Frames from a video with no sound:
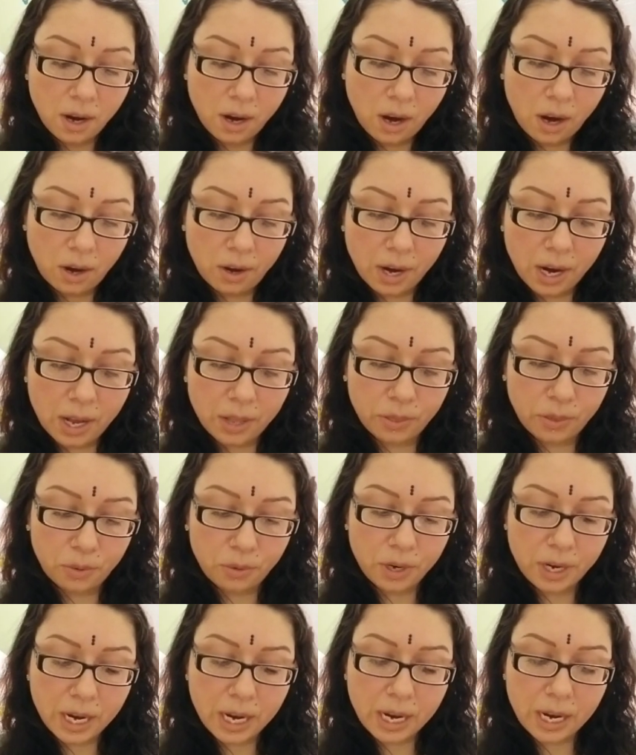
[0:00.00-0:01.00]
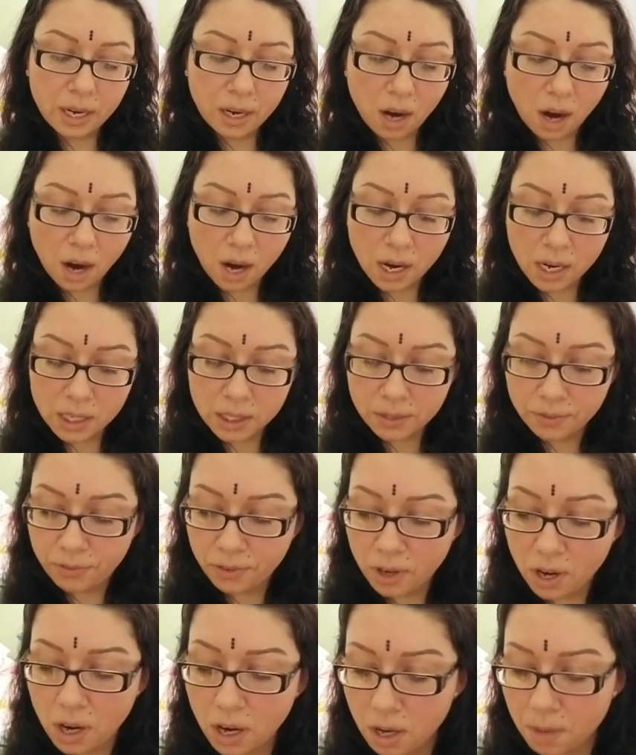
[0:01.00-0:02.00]
All right, three cards
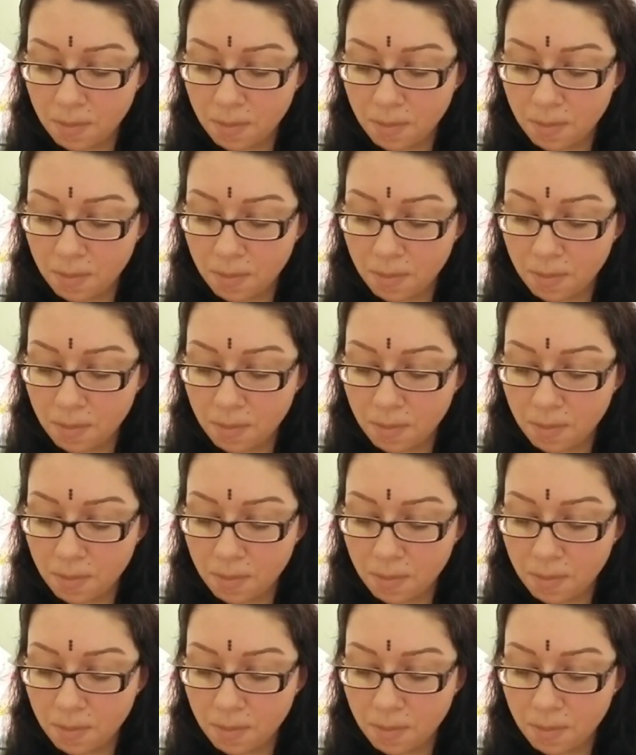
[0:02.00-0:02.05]
for